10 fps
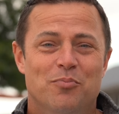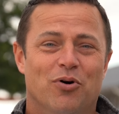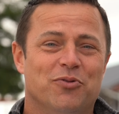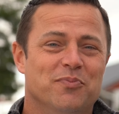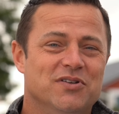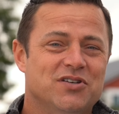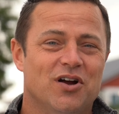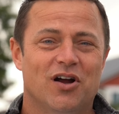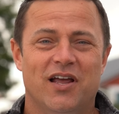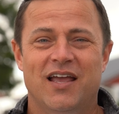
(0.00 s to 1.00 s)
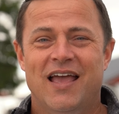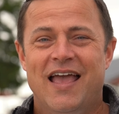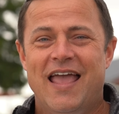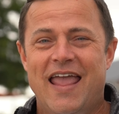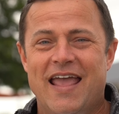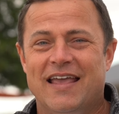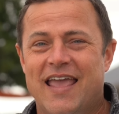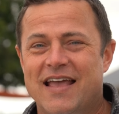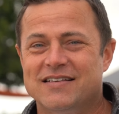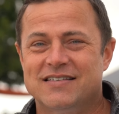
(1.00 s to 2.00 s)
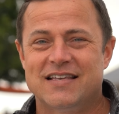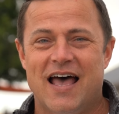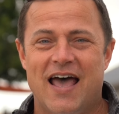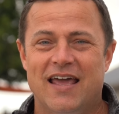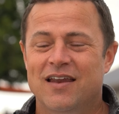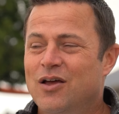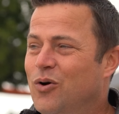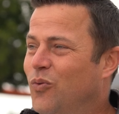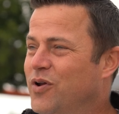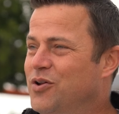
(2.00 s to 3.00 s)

both Missouri and Kansas side. We